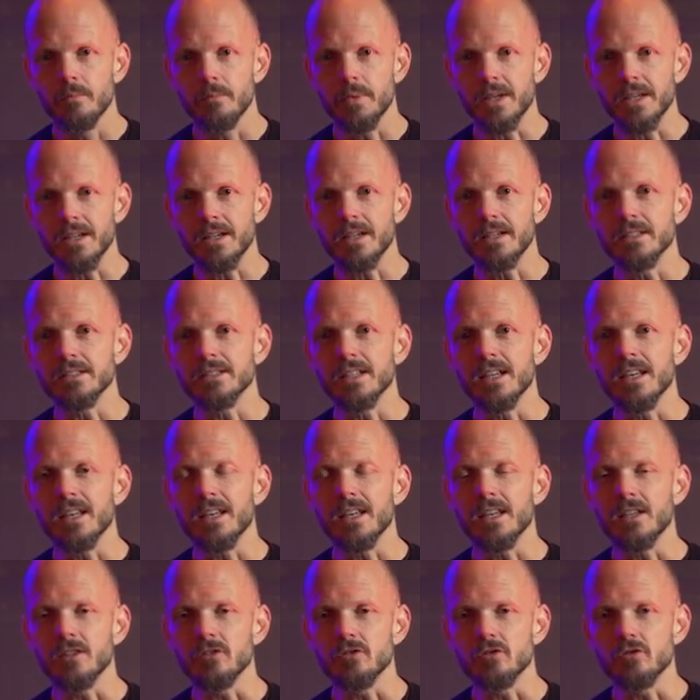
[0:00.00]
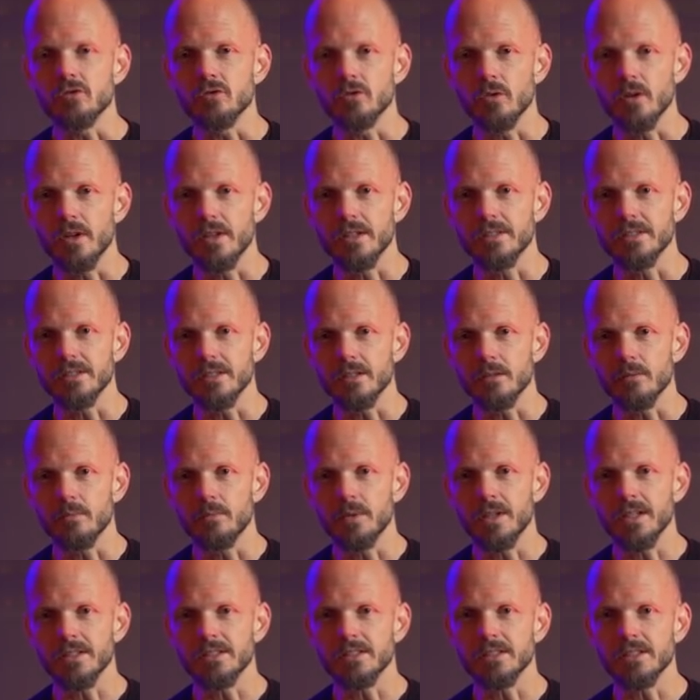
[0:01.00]
Because he enjoys it,
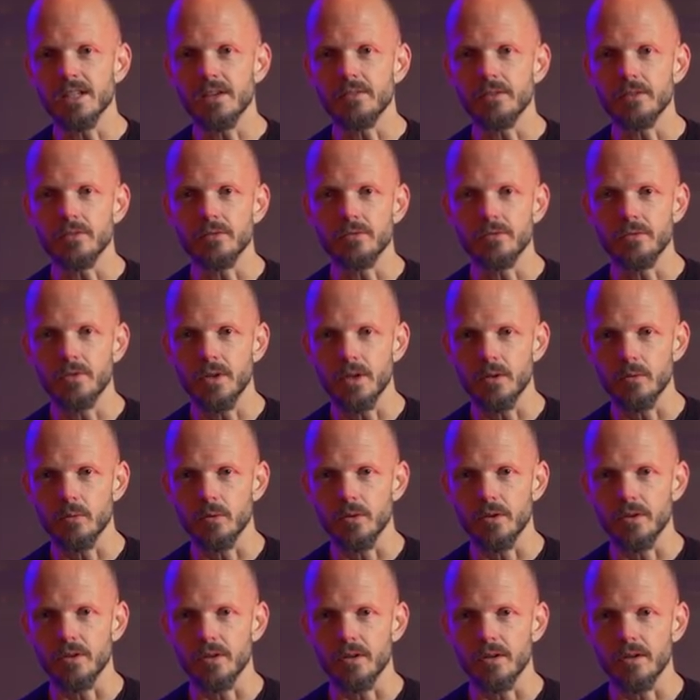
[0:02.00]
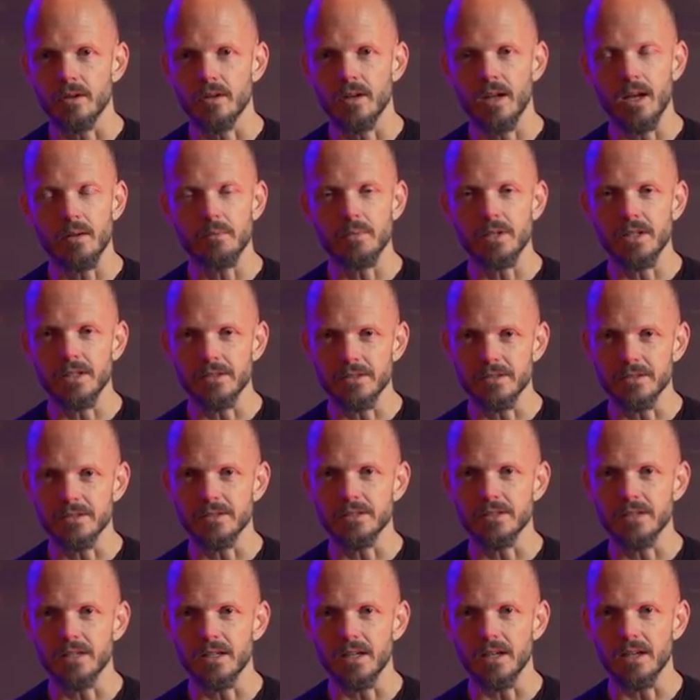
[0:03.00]
because he's having fun with her, not because he's
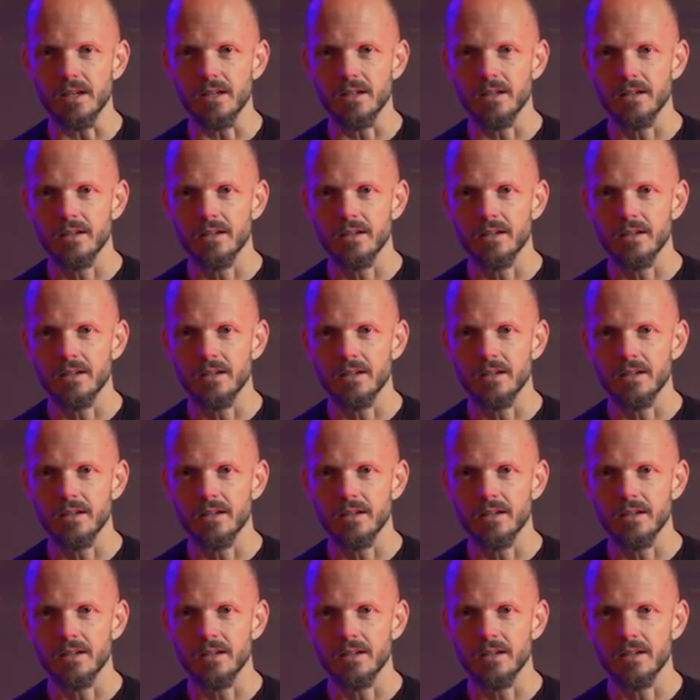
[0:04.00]
a dick.